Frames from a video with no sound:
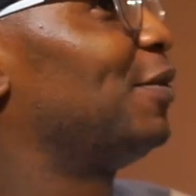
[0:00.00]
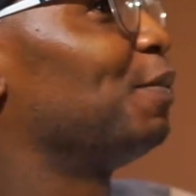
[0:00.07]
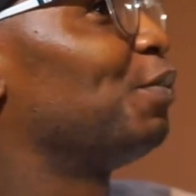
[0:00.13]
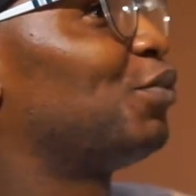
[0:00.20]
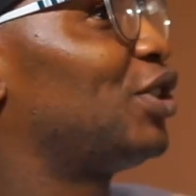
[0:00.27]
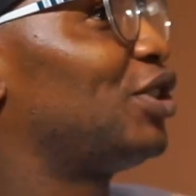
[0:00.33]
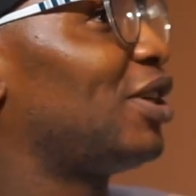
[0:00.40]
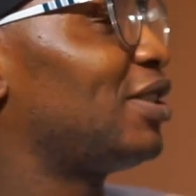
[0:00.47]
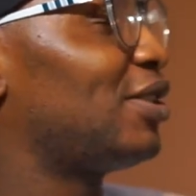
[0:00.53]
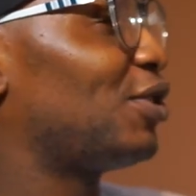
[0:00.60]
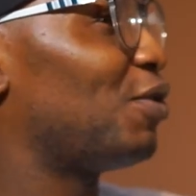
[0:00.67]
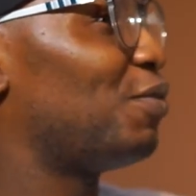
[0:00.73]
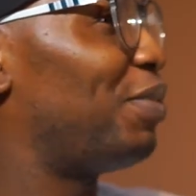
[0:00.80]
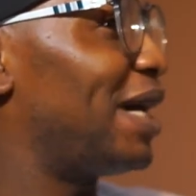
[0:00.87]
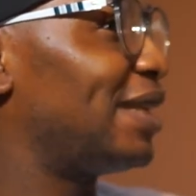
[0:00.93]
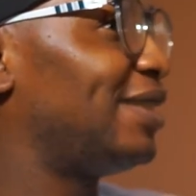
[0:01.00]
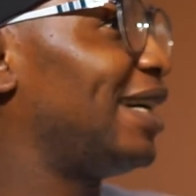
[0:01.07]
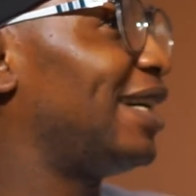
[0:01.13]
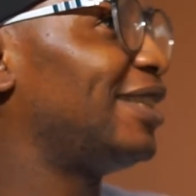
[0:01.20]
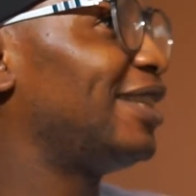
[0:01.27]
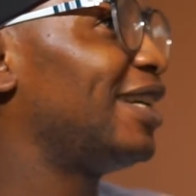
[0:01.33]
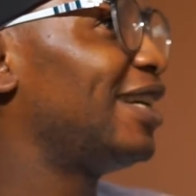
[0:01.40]
see, just so bad
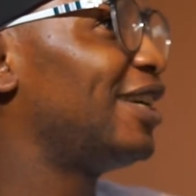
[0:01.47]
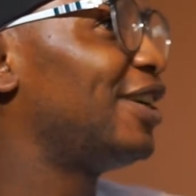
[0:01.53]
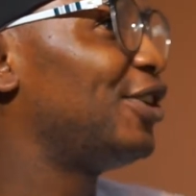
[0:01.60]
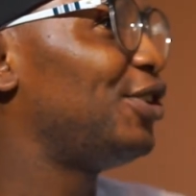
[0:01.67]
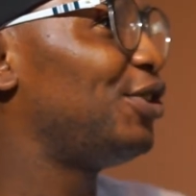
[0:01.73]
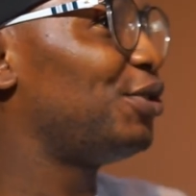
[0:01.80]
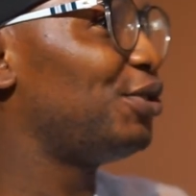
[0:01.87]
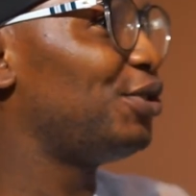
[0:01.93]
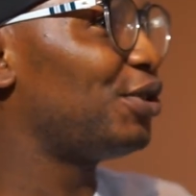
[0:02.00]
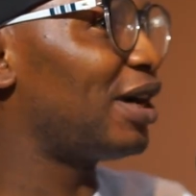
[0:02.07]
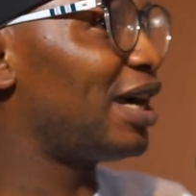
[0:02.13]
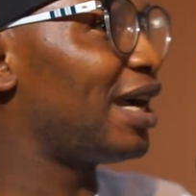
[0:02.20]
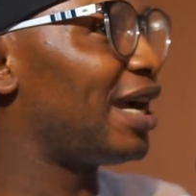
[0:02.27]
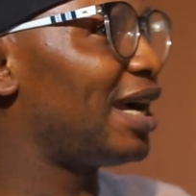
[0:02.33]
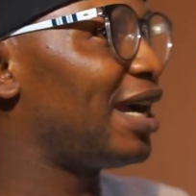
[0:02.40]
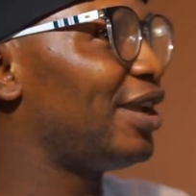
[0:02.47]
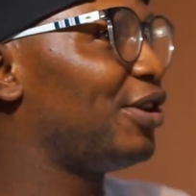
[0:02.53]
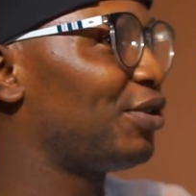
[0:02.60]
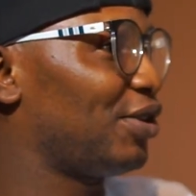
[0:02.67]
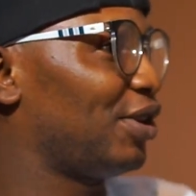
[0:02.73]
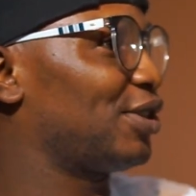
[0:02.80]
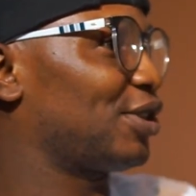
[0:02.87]
that
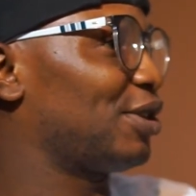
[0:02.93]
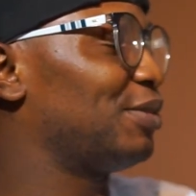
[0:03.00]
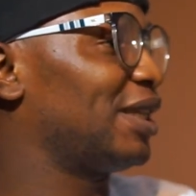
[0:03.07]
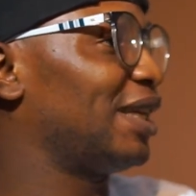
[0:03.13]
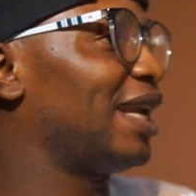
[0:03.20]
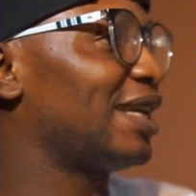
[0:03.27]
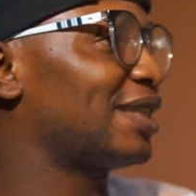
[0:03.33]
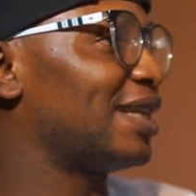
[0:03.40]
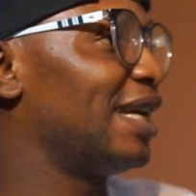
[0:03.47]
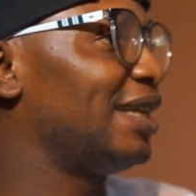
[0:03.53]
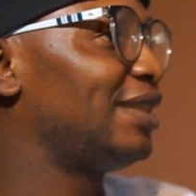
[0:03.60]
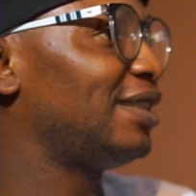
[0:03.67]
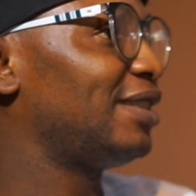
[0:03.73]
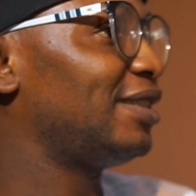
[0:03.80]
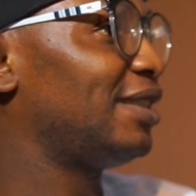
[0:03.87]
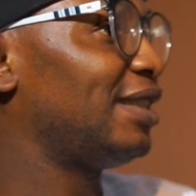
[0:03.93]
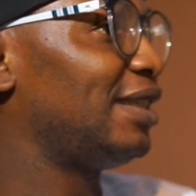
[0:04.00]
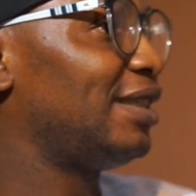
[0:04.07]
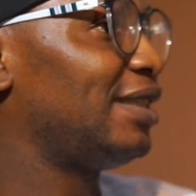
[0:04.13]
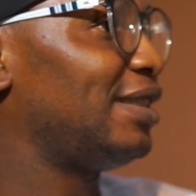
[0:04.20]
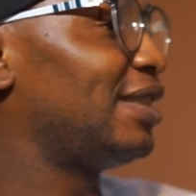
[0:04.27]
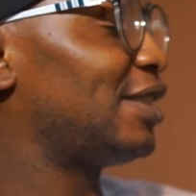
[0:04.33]
you got something last night.
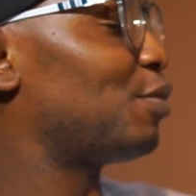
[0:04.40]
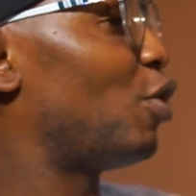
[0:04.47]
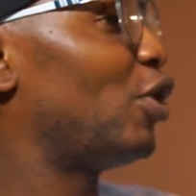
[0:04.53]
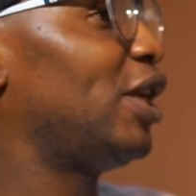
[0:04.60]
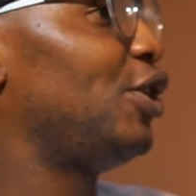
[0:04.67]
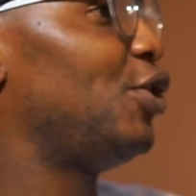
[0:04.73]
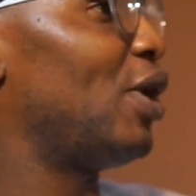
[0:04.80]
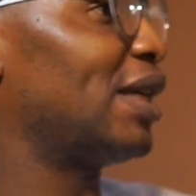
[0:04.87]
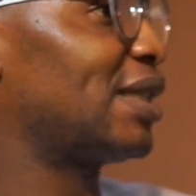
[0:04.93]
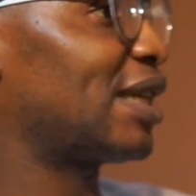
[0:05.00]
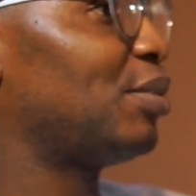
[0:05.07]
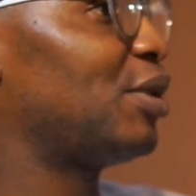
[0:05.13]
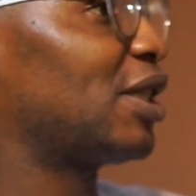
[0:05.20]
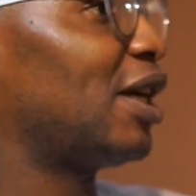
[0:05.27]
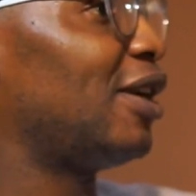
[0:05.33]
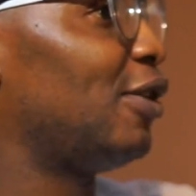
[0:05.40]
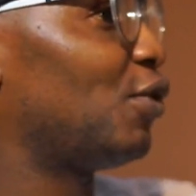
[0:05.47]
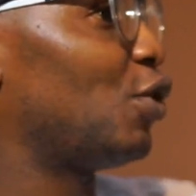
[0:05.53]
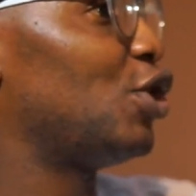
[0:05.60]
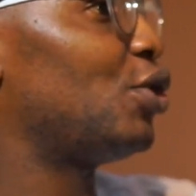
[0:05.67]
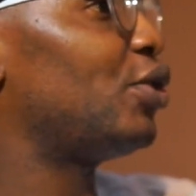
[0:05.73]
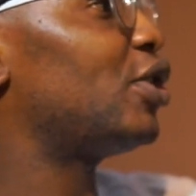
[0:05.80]
This morning you are skeptical
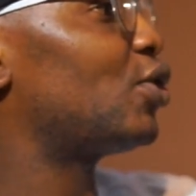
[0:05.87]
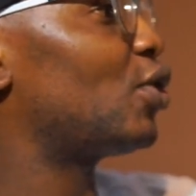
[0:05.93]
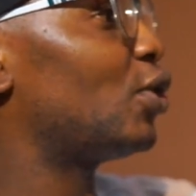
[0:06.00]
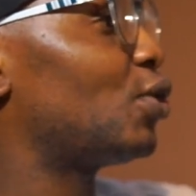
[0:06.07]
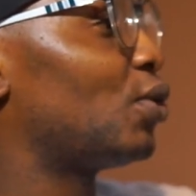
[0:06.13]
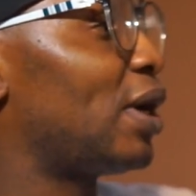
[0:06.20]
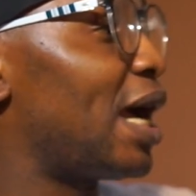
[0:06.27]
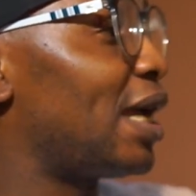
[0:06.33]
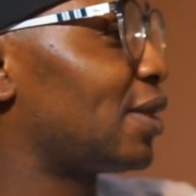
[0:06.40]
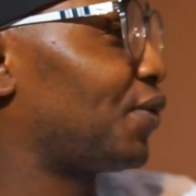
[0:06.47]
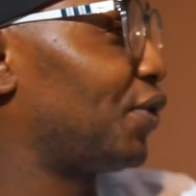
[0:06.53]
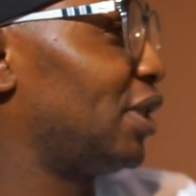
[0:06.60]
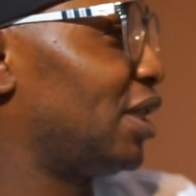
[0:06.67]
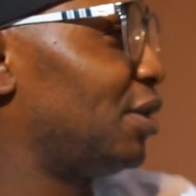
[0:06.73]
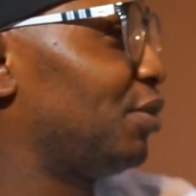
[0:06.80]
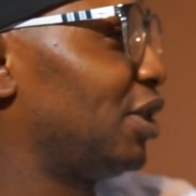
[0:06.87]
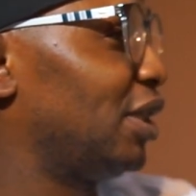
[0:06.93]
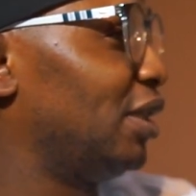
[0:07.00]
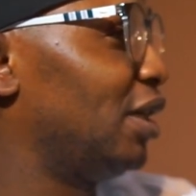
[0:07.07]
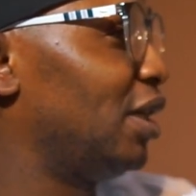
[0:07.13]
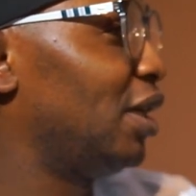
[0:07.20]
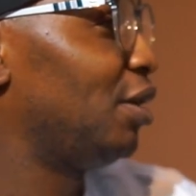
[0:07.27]
of going to the store to ask for the same
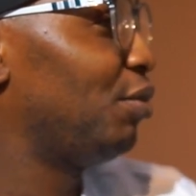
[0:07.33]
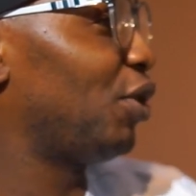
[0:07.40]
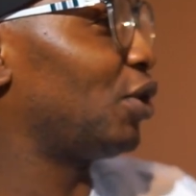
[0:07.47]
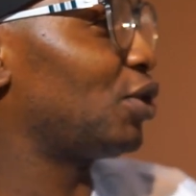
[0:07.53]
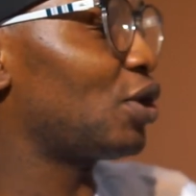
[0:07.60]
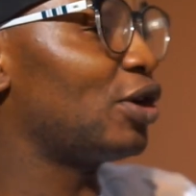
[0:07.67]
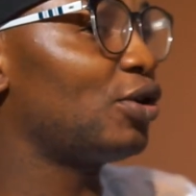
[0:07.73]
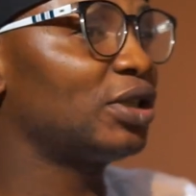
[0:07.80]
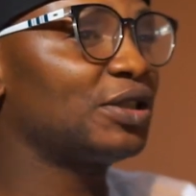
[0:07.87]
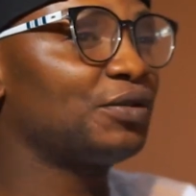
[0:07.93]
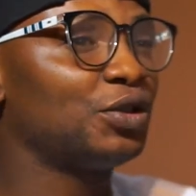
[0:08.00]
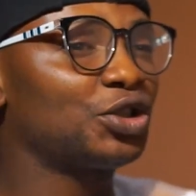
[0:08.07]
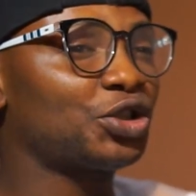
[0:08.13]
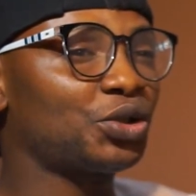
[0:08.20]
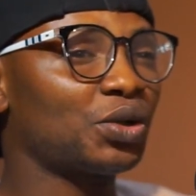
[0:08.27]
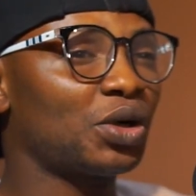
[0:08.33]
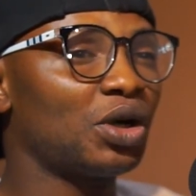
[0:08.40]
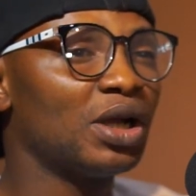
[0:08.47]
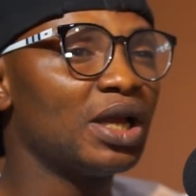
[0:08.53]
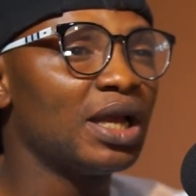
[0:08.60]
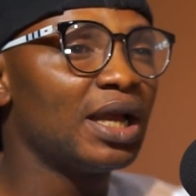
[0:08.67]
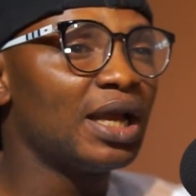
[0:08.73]
thing because you are not even
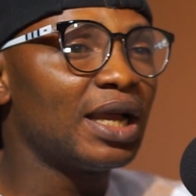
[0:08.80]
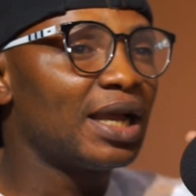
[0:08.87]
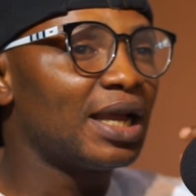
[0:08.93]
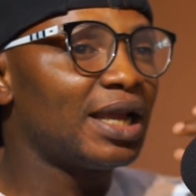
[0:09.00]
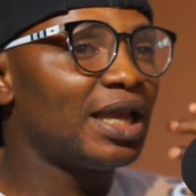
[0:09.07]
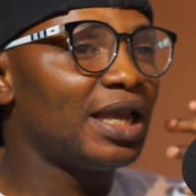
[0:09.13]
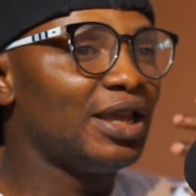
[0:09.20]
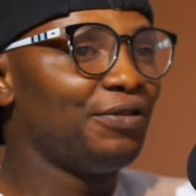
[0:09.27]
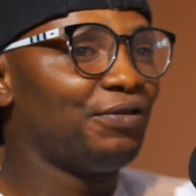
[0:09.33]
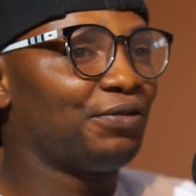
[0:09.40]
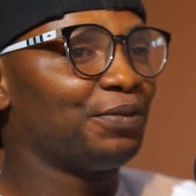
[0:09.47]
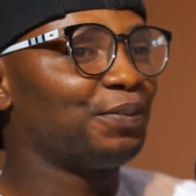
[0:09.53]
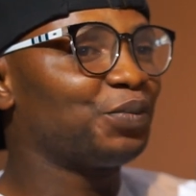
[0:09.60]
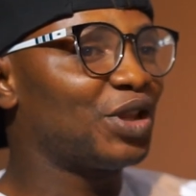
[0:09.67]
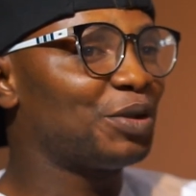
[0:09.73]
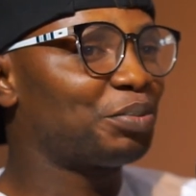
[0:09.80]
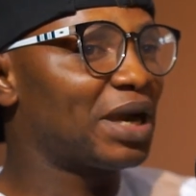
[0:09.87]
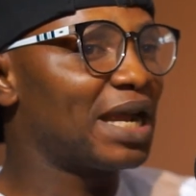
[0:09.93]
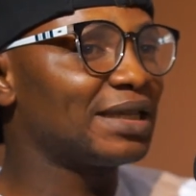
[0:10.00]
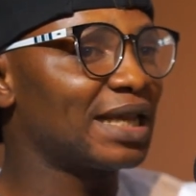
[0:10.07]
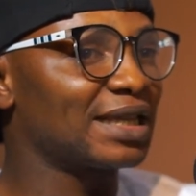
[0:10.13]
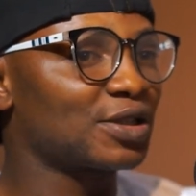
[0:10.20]
sure if the
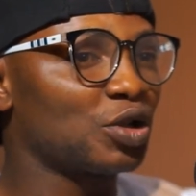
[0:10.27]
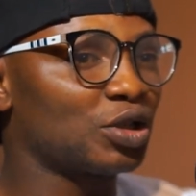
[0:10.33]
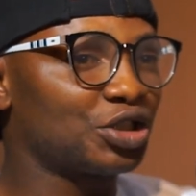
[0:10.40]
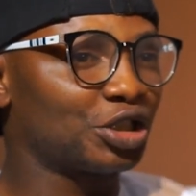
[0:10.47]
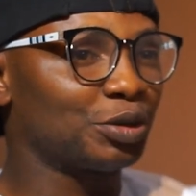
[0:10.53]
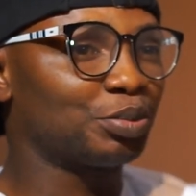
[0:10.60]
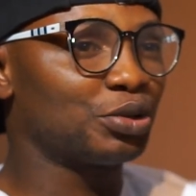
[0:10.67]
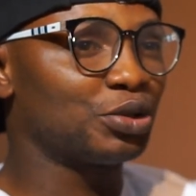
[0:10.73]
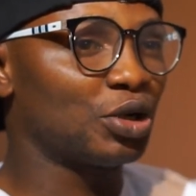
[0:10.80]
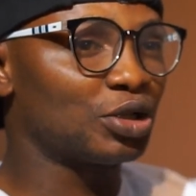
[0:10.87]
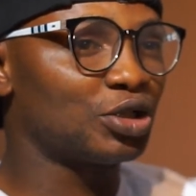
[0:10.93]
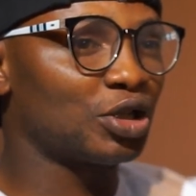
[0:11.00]
price has not tripled.